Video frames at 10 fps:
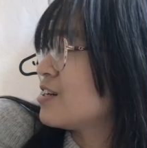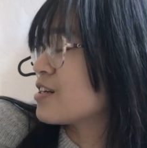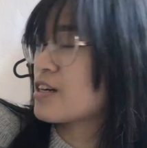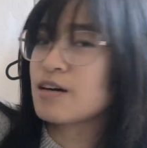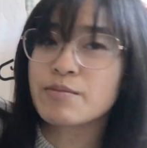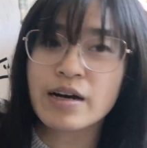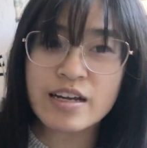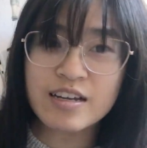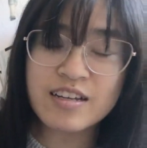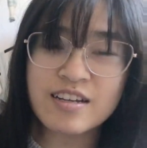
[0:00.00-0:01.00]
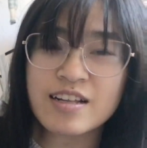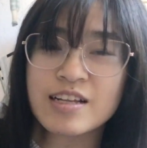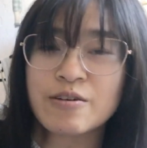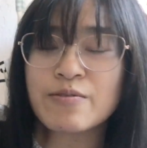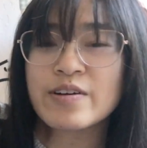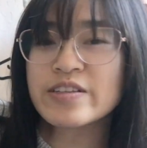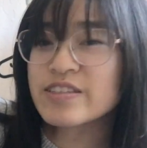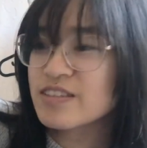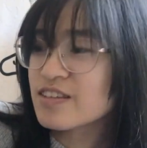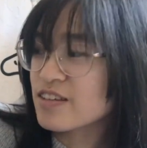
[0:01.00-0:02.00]
Got my clean
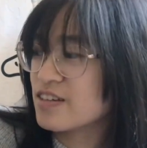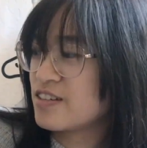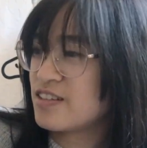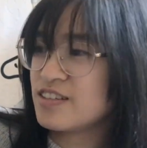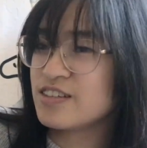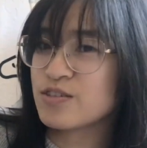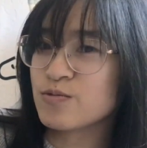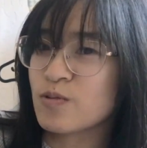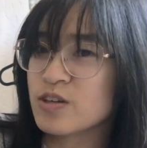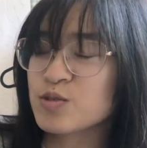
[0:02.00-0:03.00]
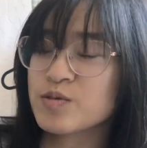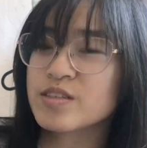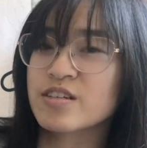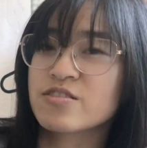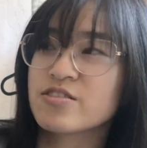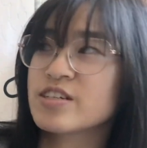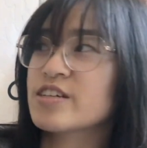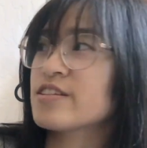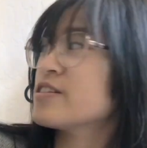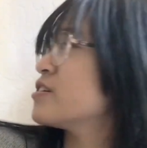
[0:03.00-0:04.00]
ones, the need to wash ones
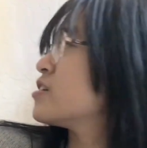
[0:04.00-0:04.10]
underneath,